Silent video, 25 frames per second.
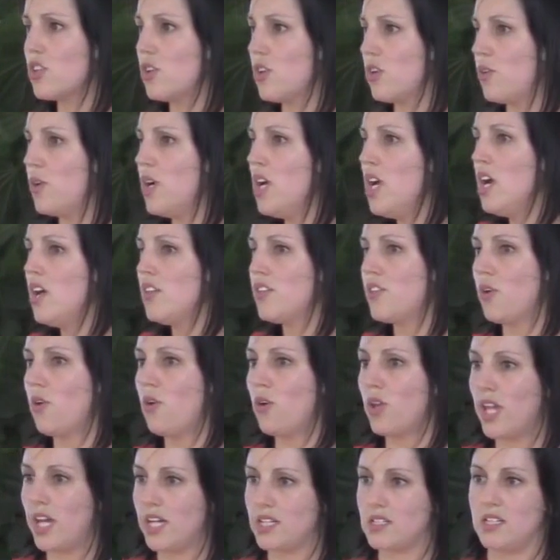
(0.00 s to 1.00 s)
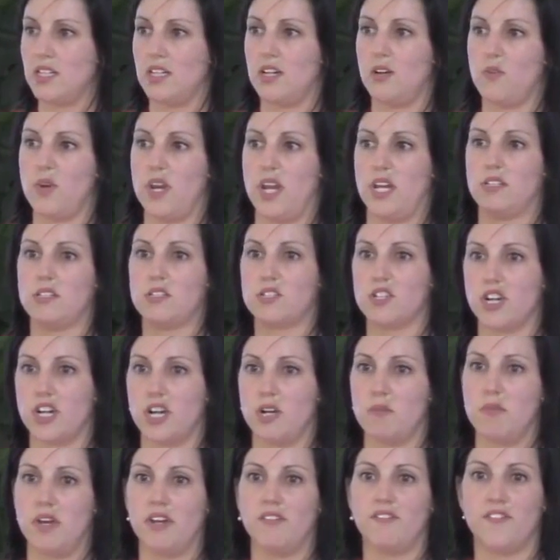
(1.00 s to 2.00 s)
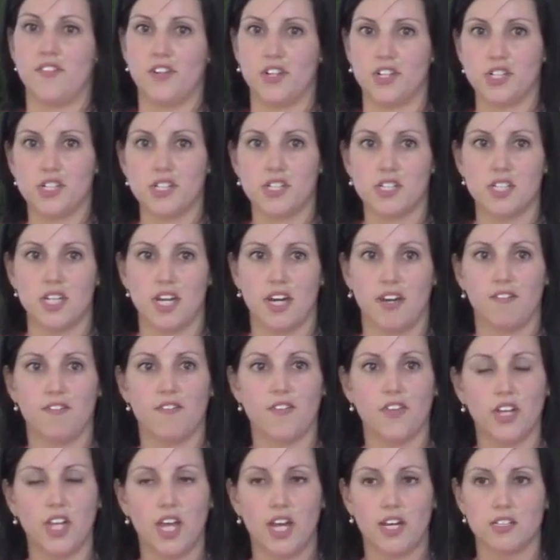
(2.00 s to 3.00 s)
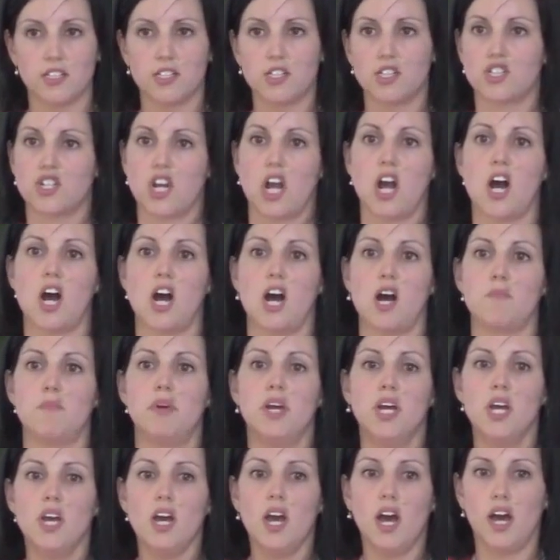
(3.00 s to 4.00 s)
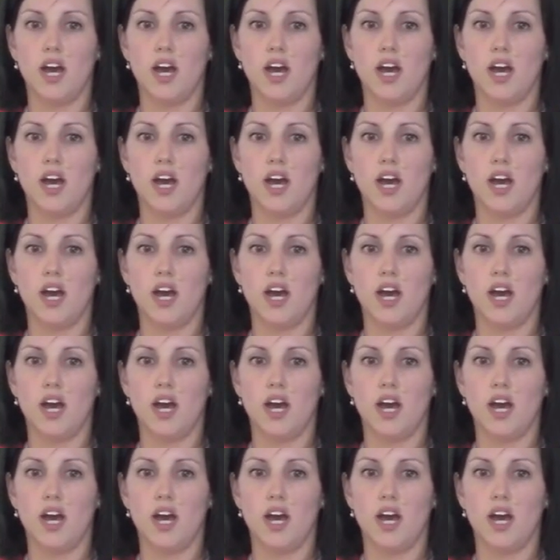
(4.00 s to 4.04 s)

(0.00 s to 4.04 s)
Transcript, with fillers: So the whole idea when I started my first freelance job,